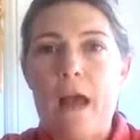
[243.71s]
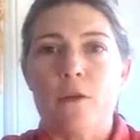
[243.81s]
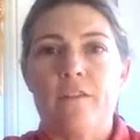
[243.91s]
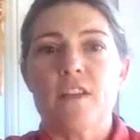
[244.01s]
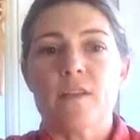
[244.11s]

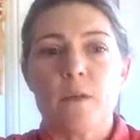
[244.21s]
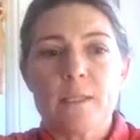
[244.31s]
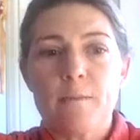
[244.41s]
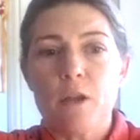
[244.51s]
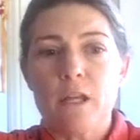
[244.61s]
If this one's
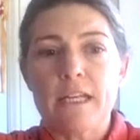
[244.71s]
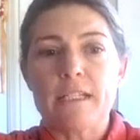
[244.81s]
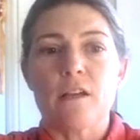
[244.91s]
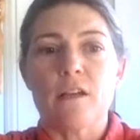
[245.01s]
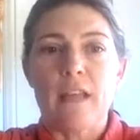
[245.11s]
pulling
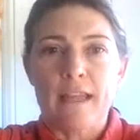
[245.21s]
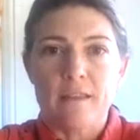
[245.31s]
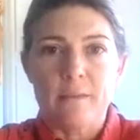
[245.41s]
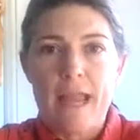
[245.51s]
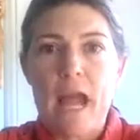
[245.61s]
to
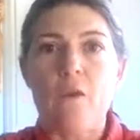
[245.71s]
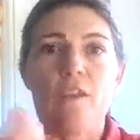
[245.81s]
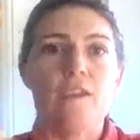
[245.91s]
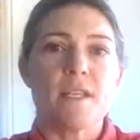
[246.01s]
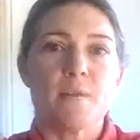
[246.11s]
lengthen me out,
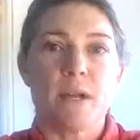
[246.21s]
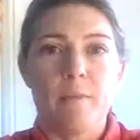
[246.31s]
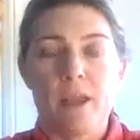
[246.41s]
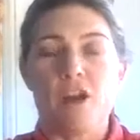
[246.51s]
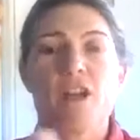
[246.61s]
then this one up
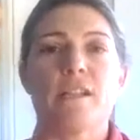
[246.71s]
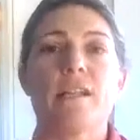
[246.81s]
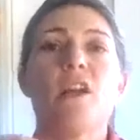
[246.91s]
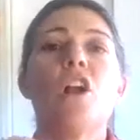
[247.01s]
here is